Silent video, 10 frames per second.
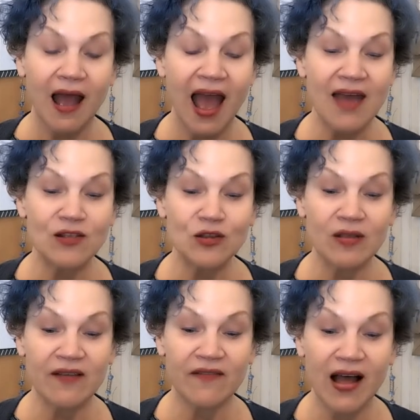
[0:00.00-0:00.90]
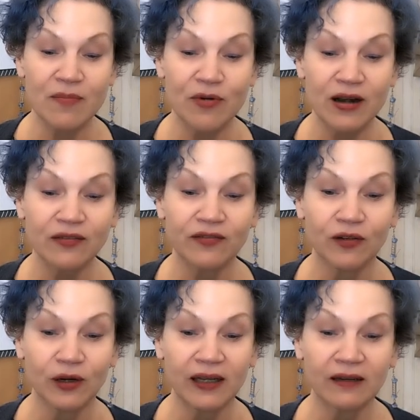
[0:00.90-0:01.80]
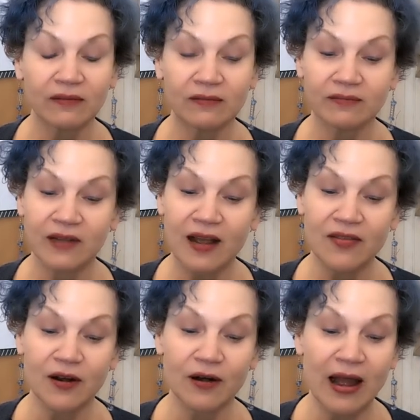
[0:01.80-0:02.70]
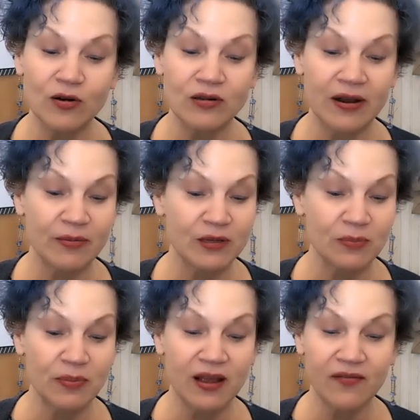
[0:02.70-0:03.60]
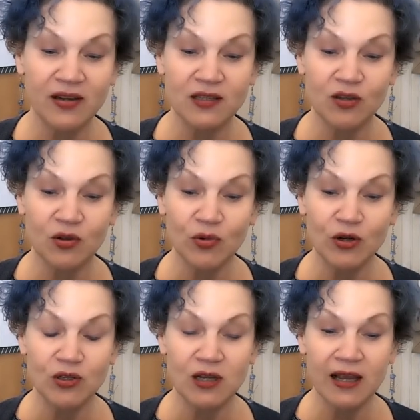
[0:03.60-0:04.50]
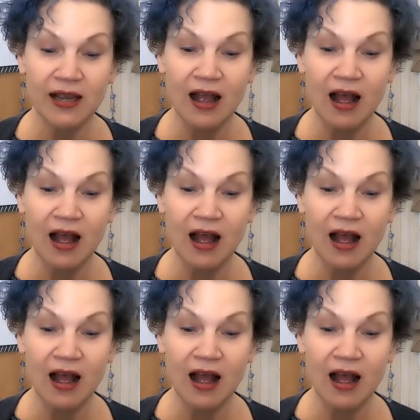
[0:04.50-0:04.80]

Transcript: and they vibrate fully and they're able to pivot so that when you're singing